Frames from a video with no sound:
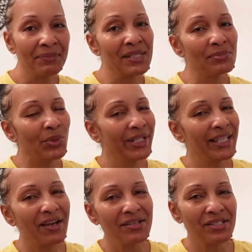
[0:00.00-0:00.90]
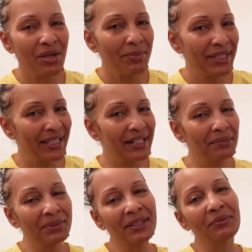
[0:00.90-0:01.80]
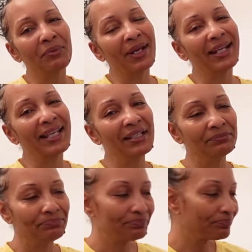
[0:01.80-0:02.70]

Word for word: This morning, y'all saw me get up, get ready,